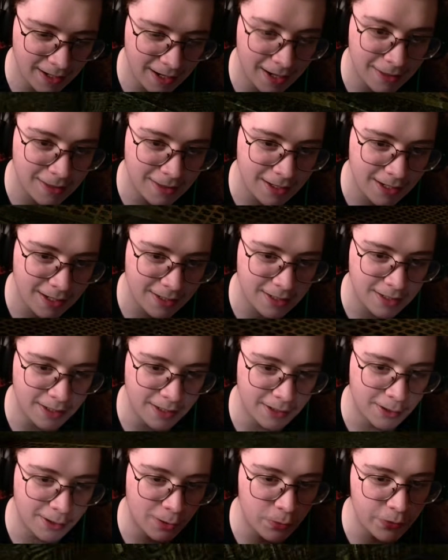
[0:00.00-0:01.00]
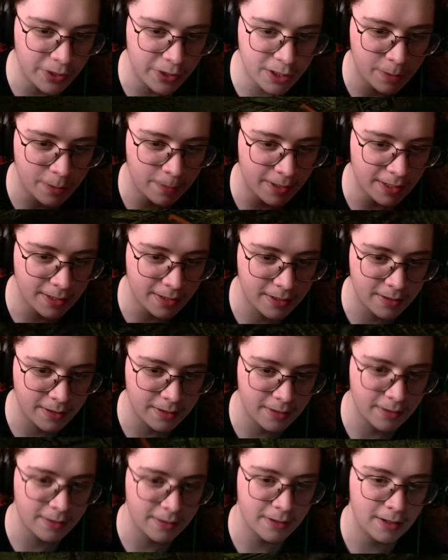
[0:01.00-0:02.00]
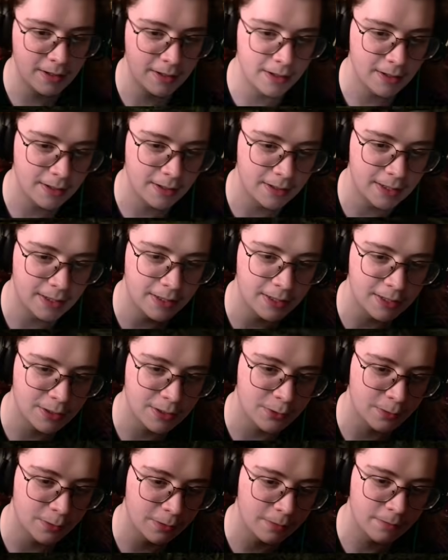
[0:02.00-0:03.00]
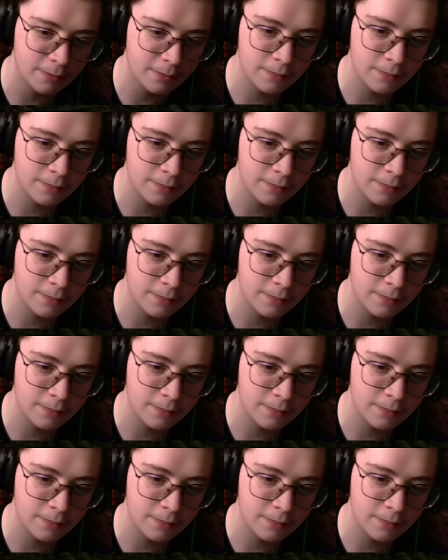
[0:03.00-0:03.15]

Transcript: I think it's the only space in this room.